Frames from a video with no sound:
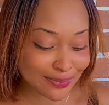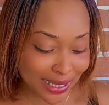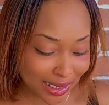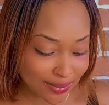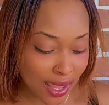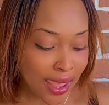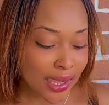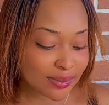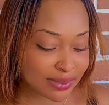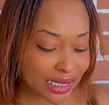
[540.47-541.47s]
babe.
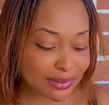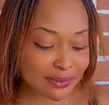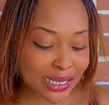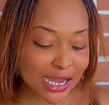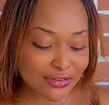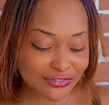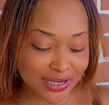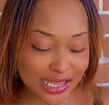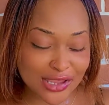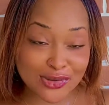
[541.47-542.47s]
Baby, make a
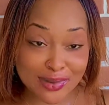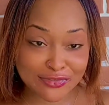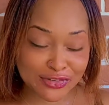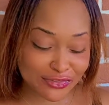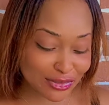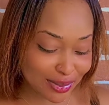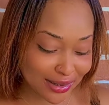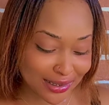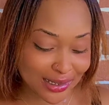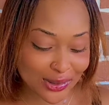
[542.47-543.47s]
fire you, my favorite
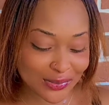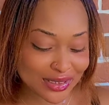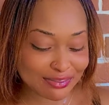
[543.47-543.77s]
part, with